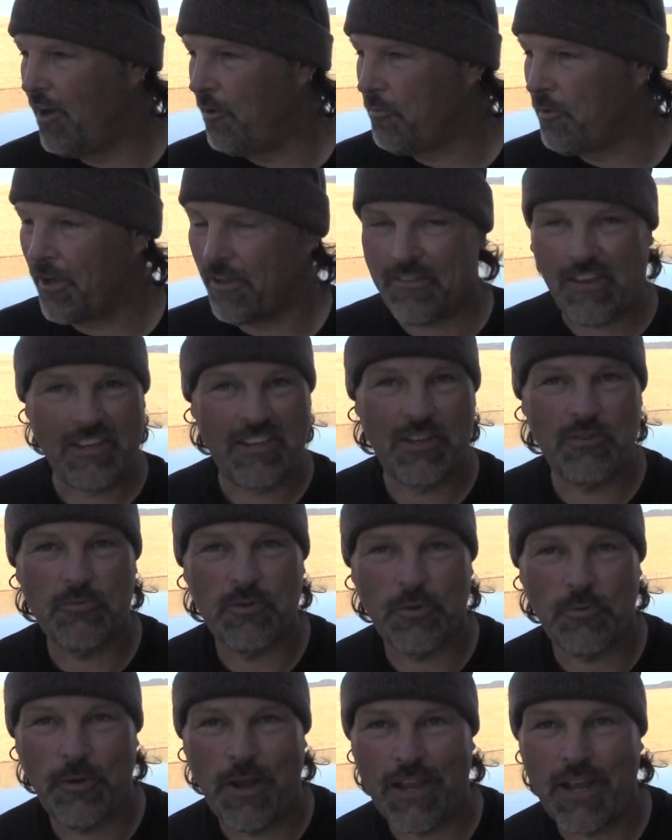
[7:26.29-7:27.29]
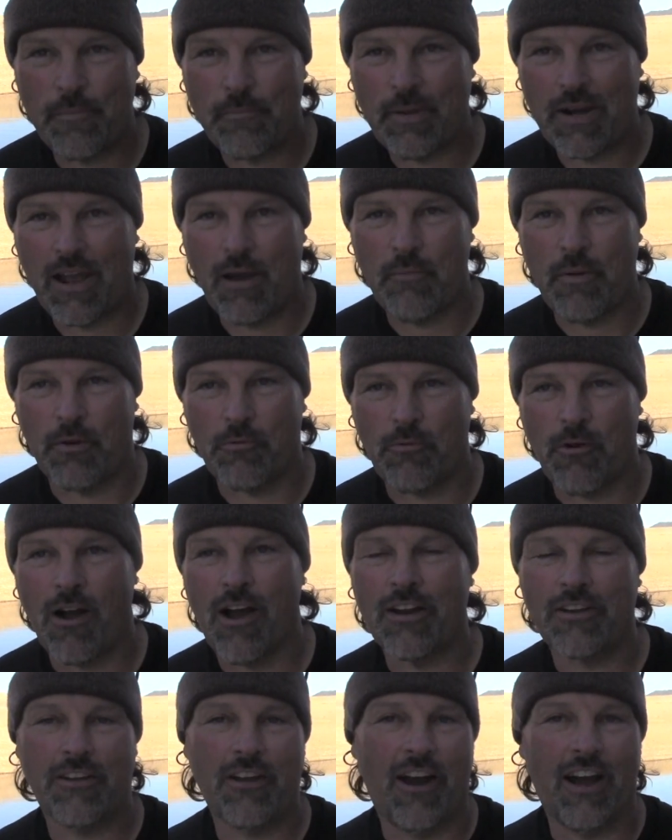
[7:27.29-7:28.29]
because I didn't want to wake up and have my
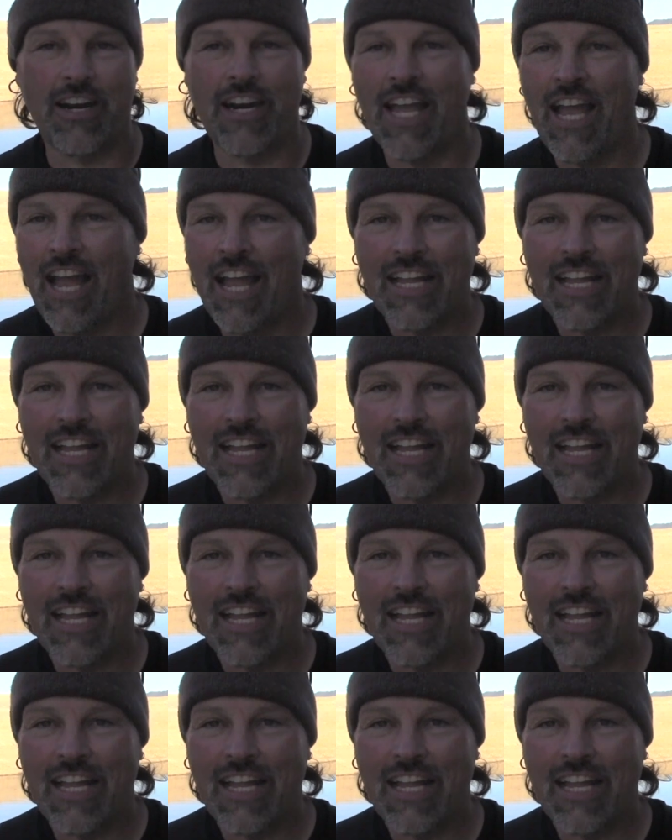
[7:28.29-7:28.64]
rod gone.